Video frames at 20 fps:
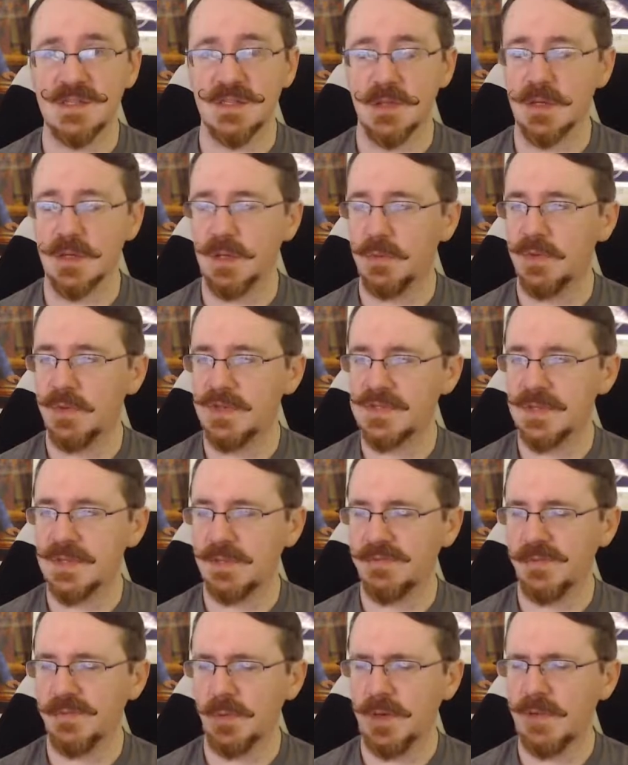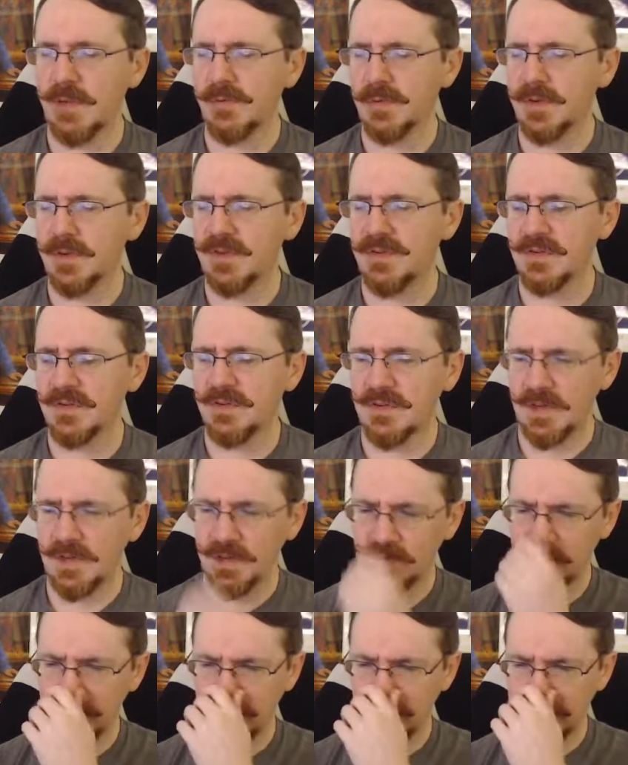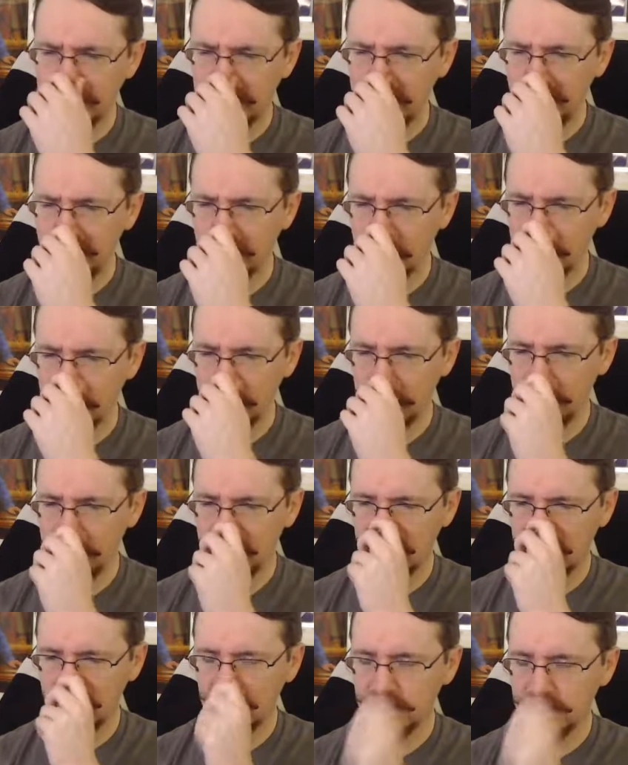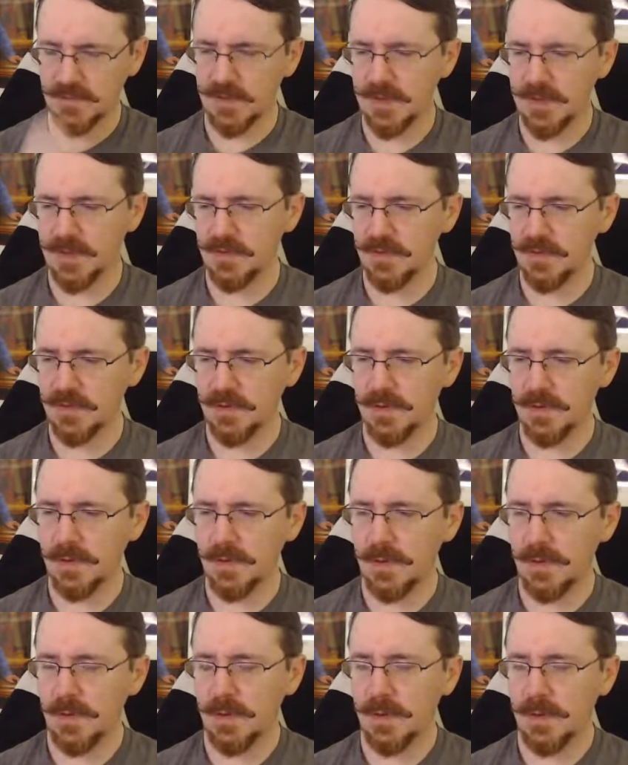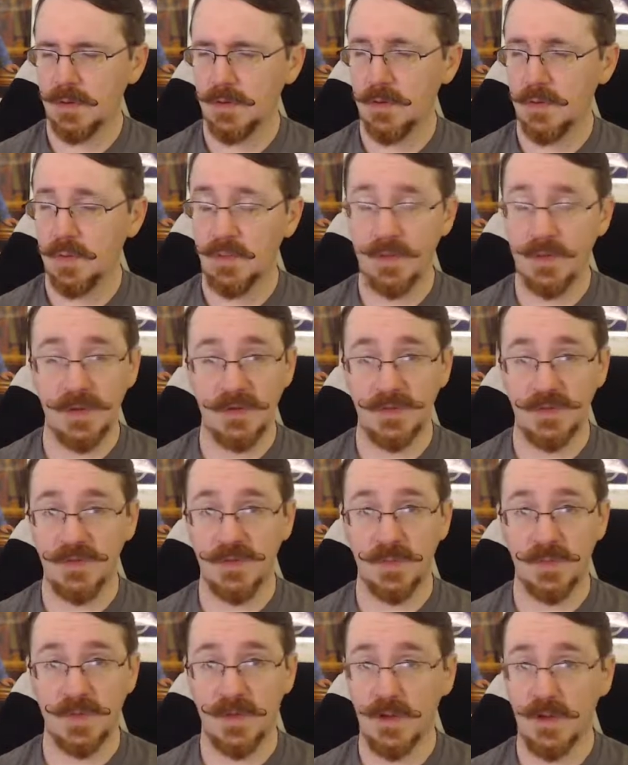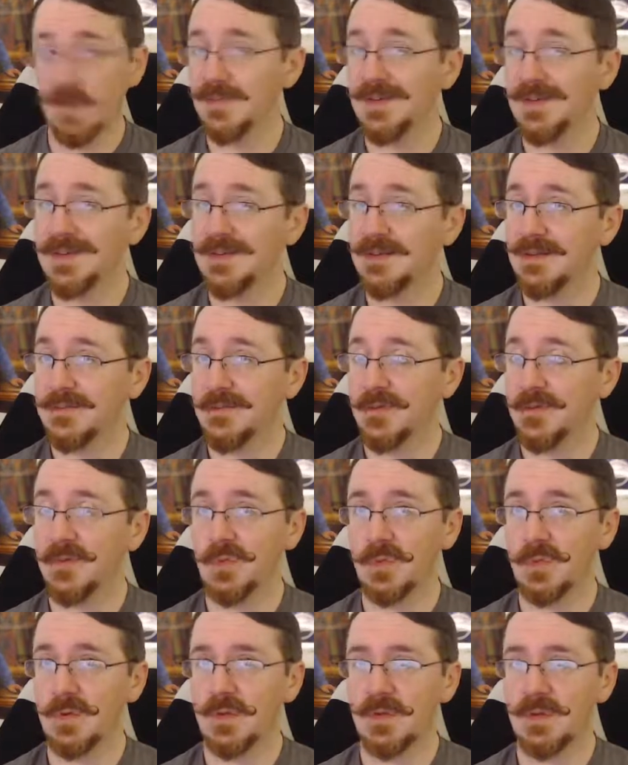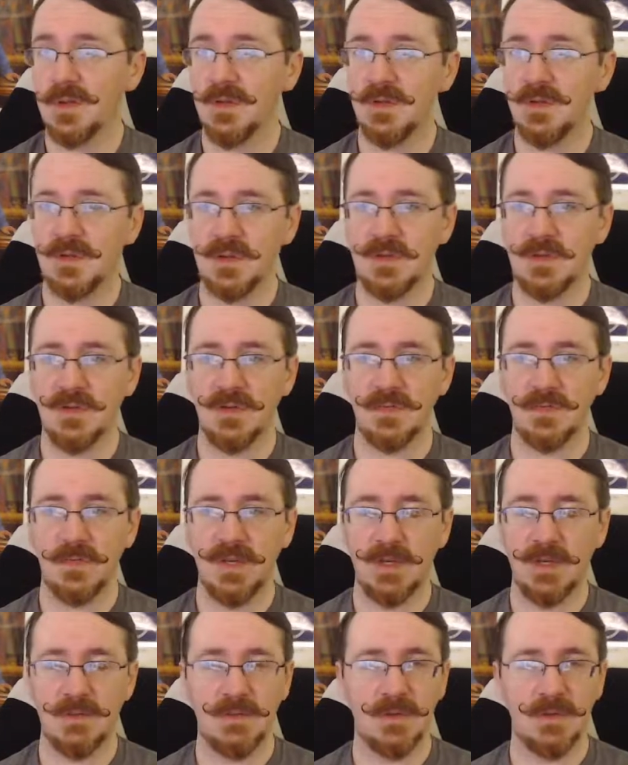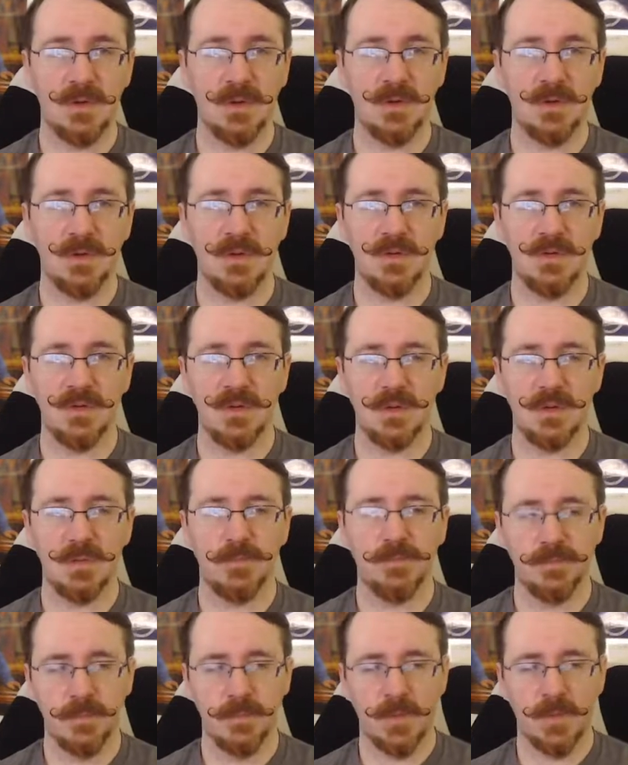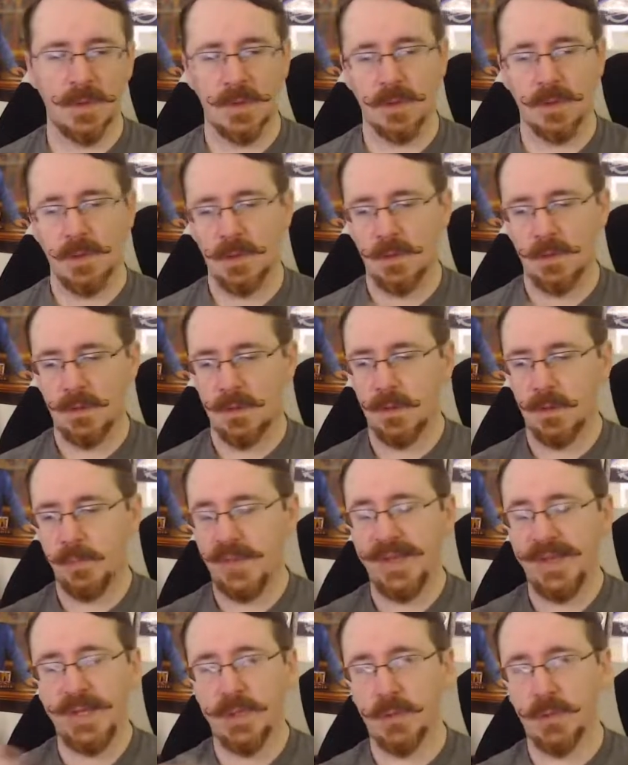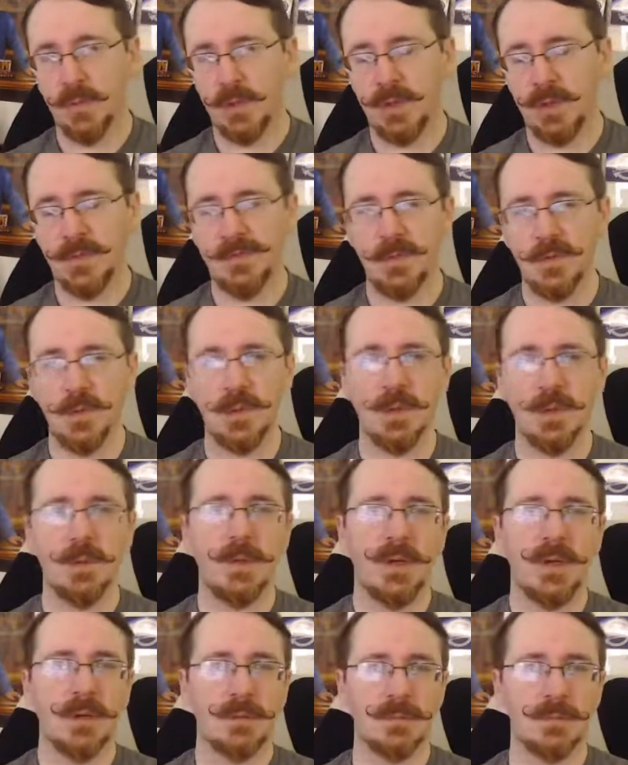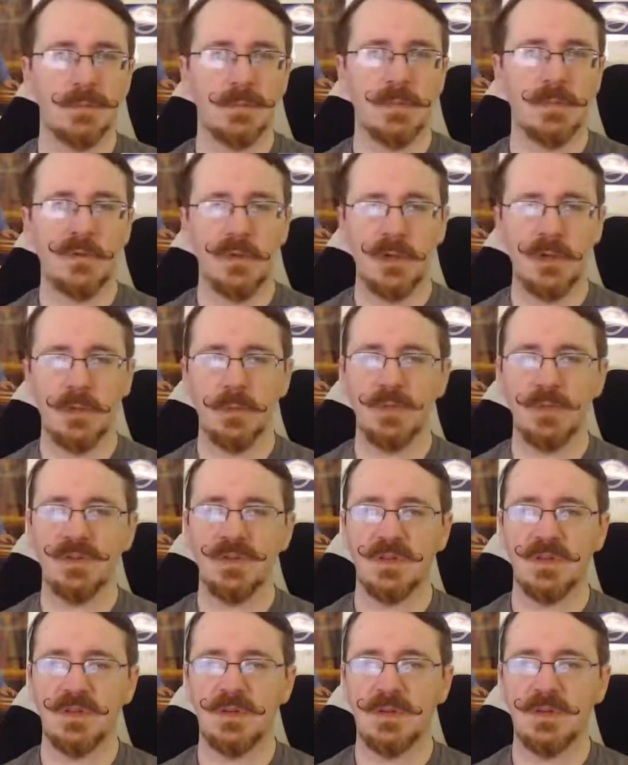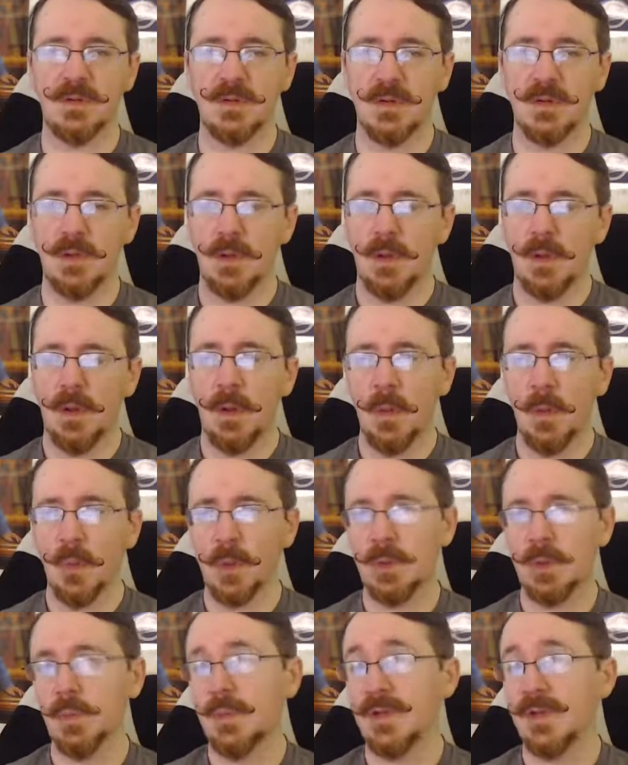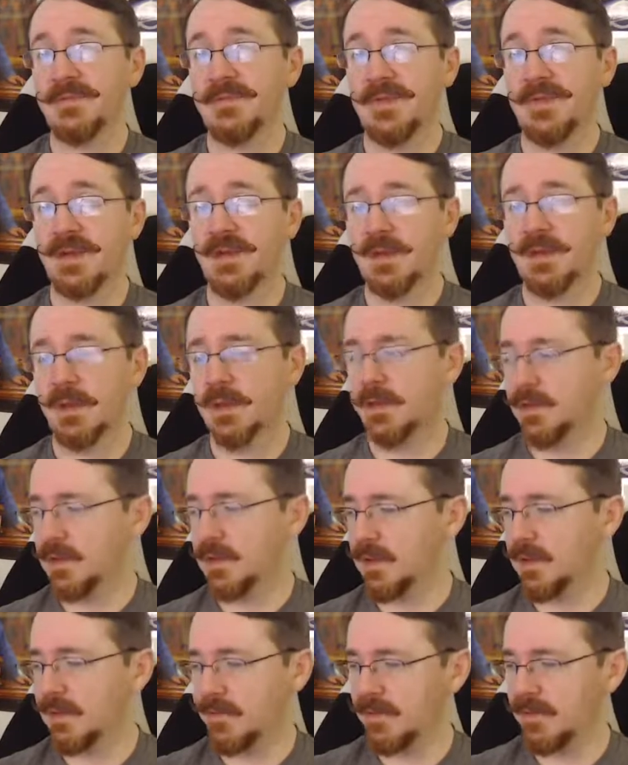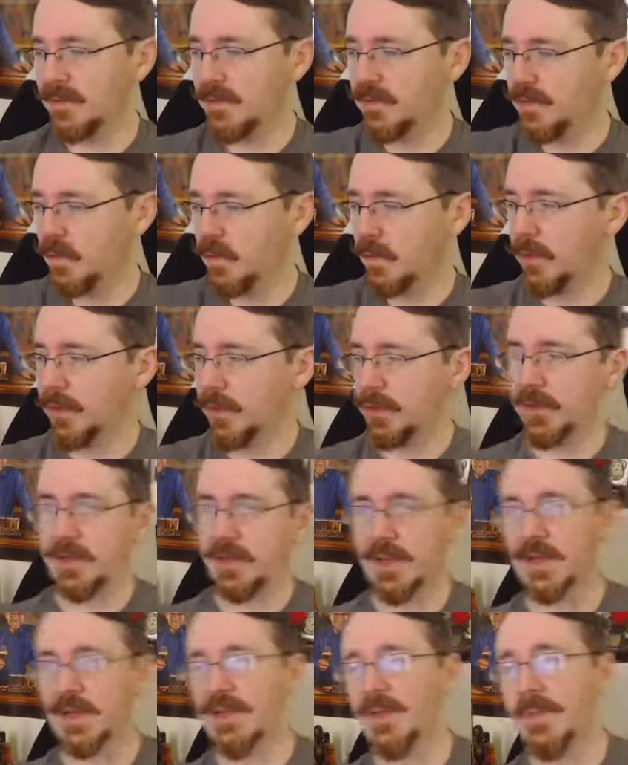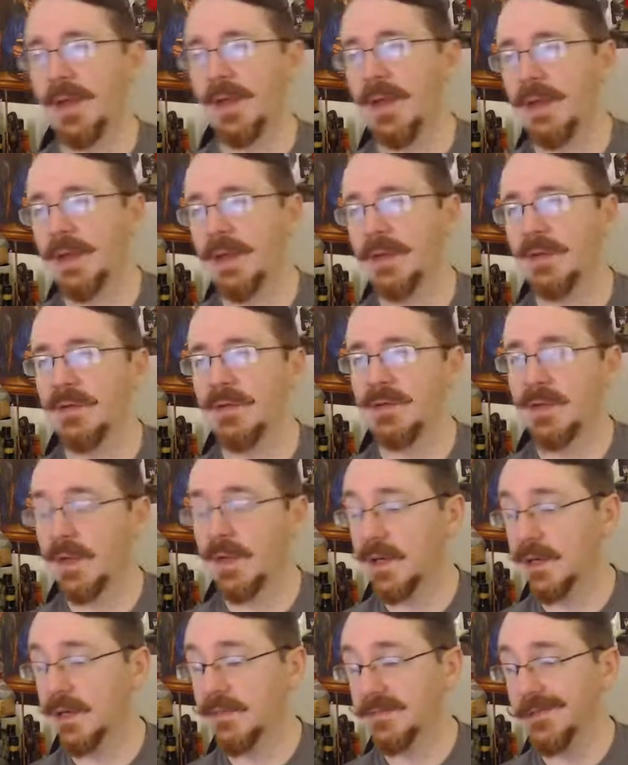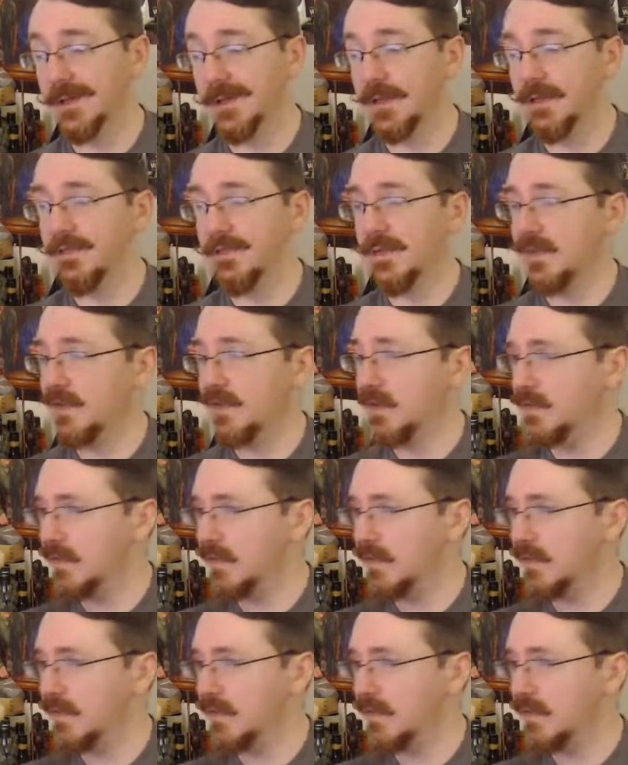is good, but for whatever reason, it's not as good as the first one, which is strange. Could be just because I had the first one. As many of you know, there's a pecking order, if you will, about drinking whiskeys. One will affect the other, and even if I drink water to cleanse the palate, it's not going to really fix